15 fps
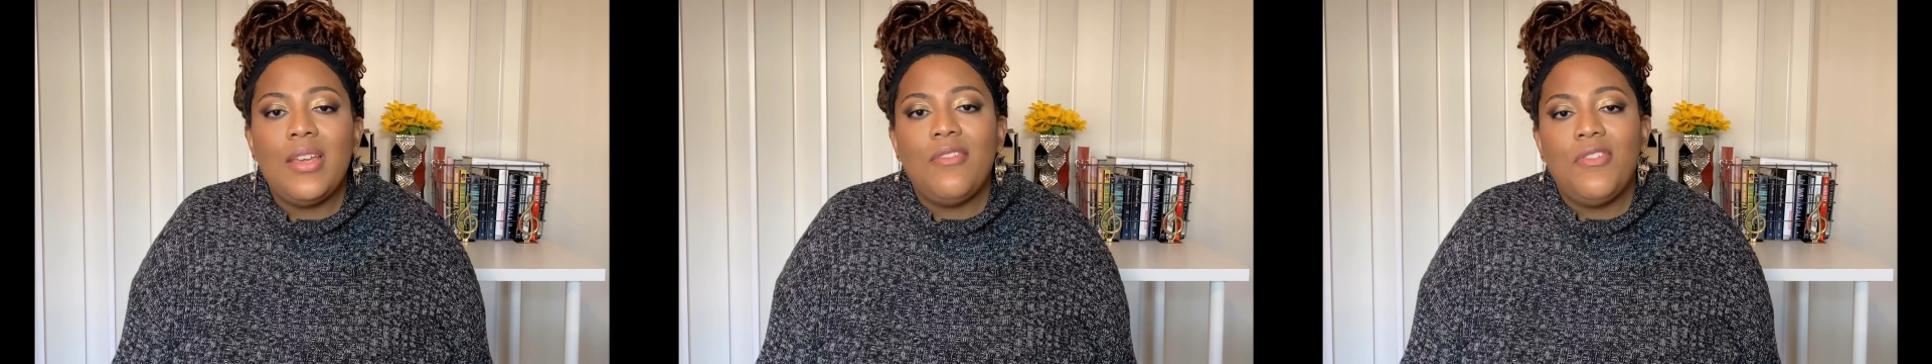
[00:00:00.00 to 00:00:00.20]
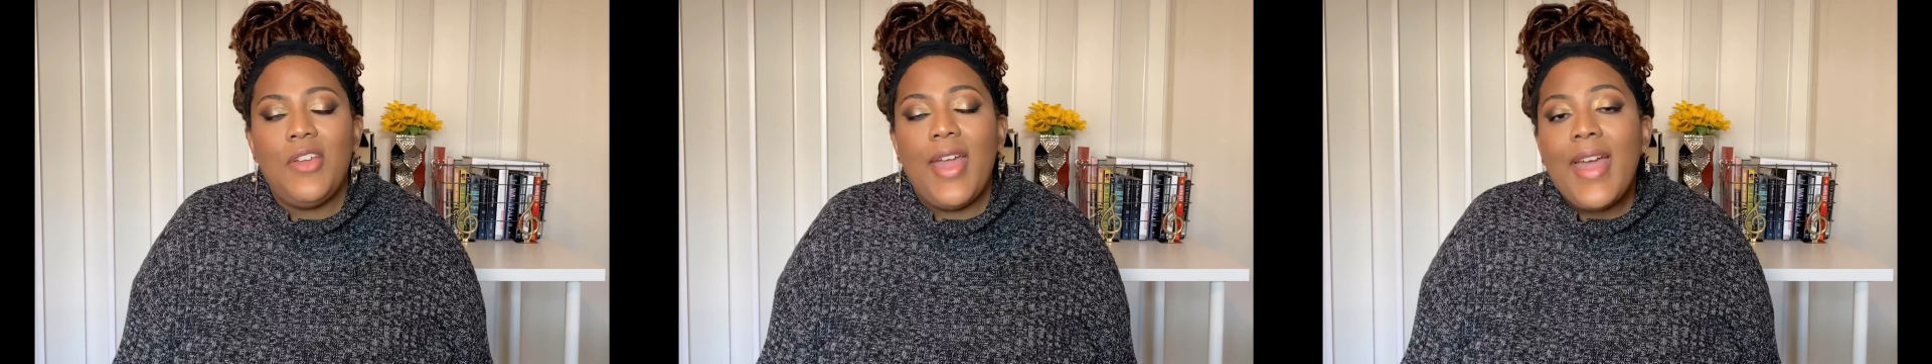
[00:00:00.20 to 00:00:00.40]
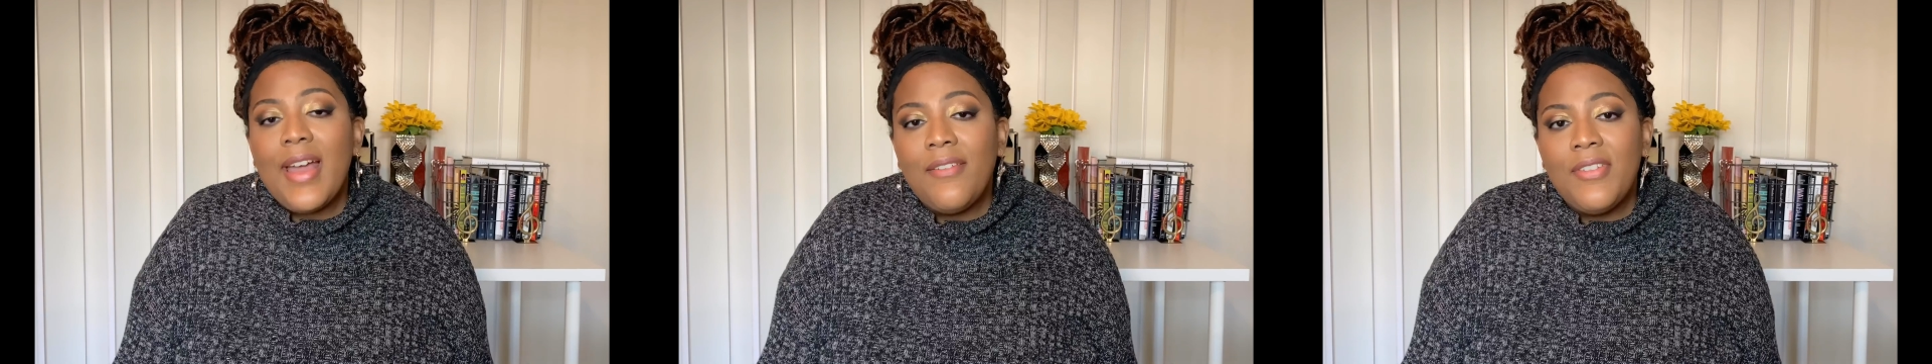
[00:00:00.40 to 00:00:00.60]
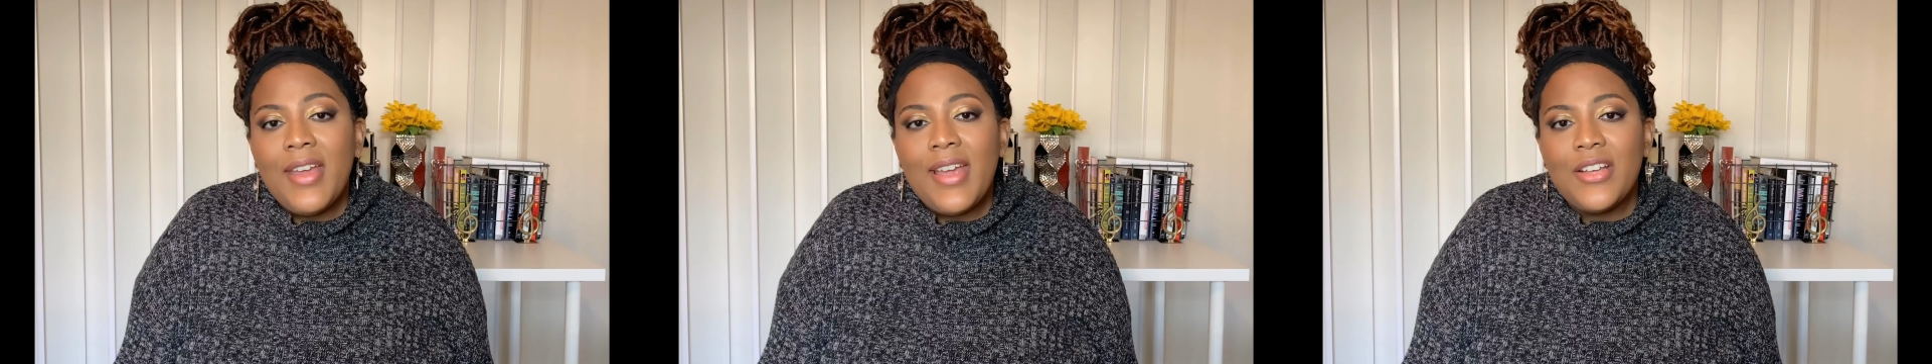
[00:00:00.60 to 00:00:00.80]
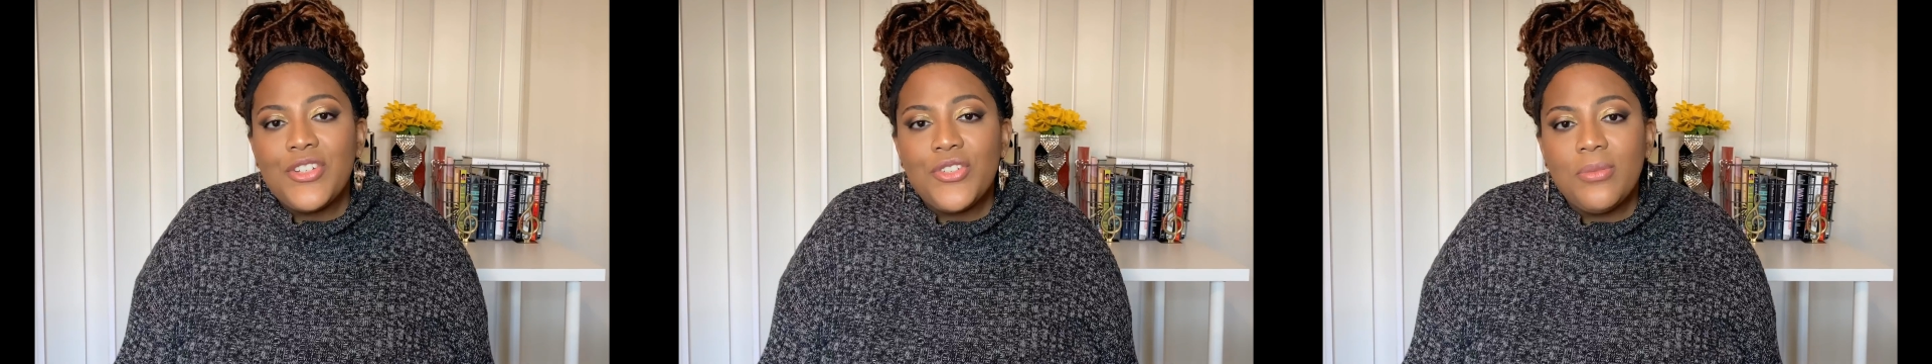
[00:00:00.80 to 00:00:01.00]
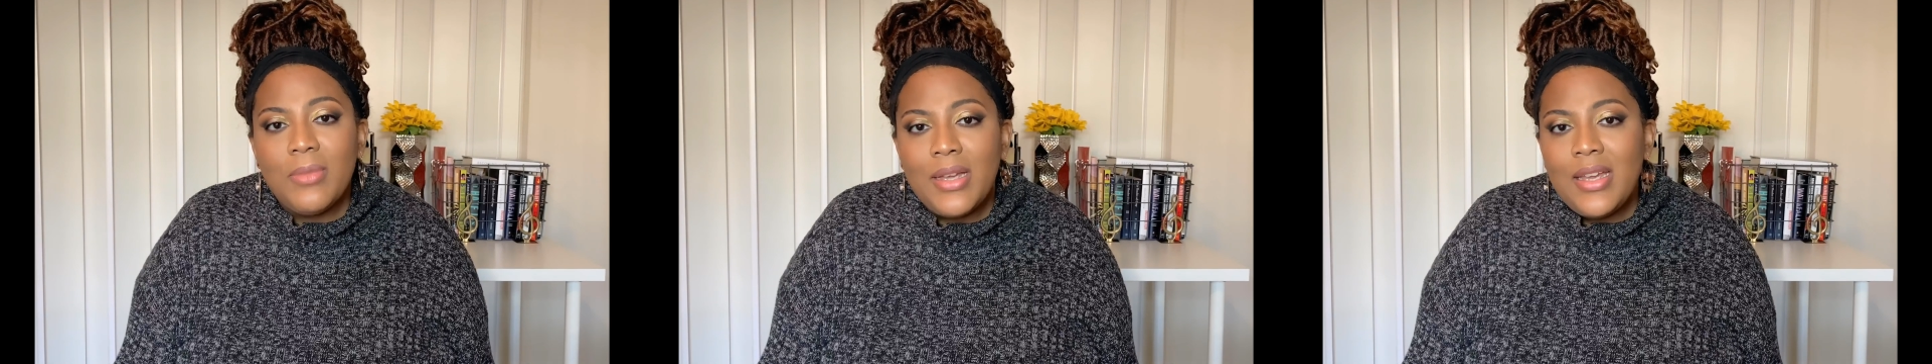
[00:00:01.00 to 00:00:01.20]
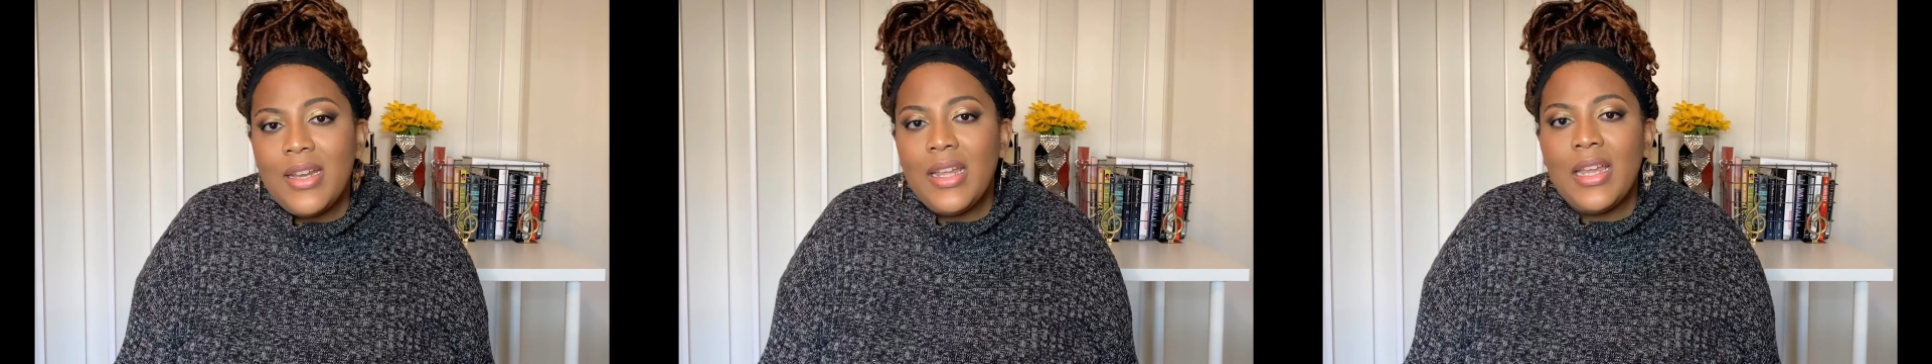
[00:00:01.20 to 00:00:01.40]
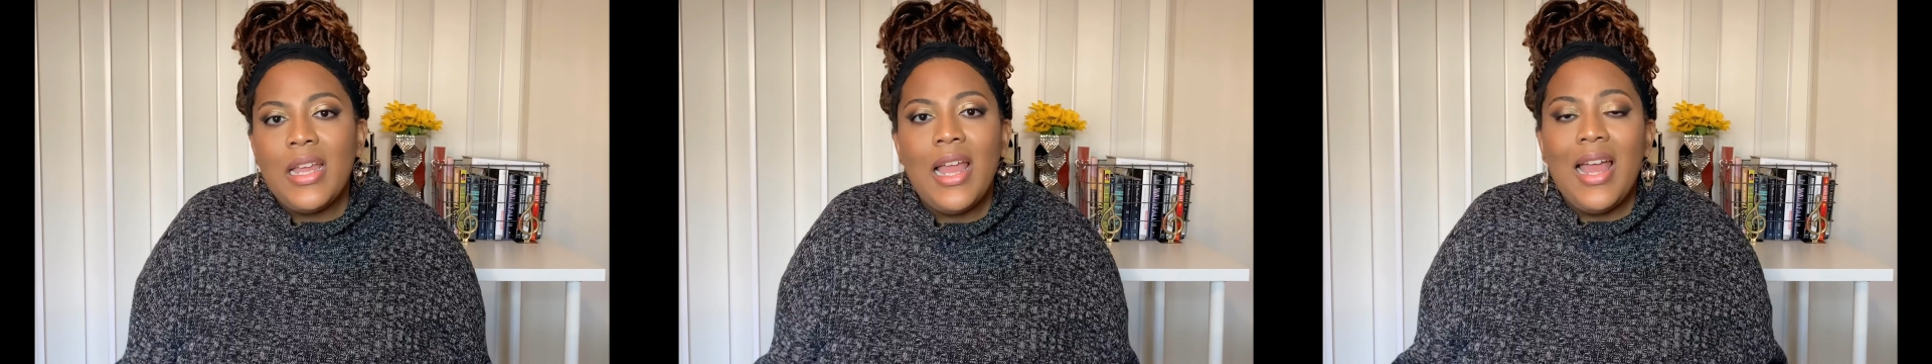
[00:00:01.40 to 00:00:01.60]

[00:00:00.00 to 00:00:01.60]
If you have the extra money,